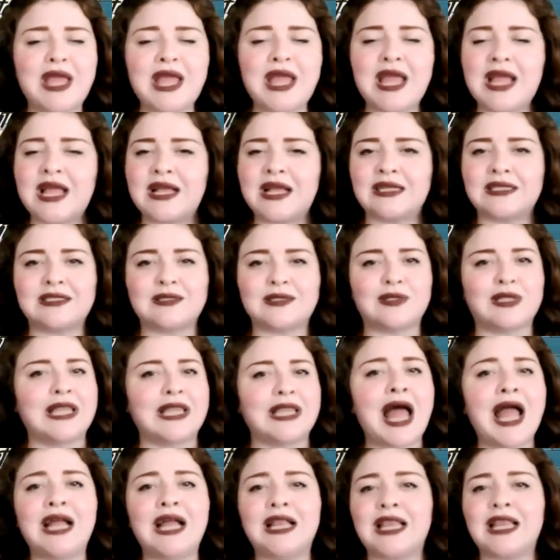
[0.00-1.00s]
pinks,
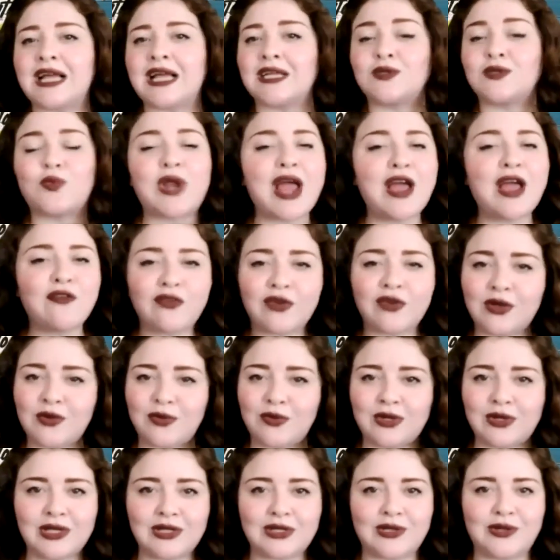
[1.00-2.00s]
lilacs, whatever you
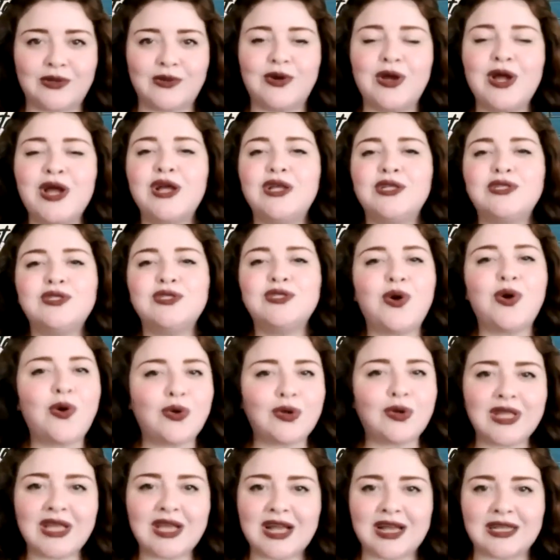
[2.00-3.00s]
want to do,
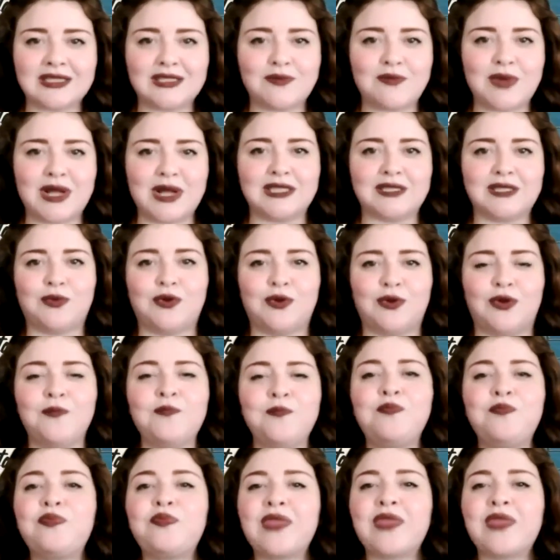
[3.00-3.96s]
totally customizable.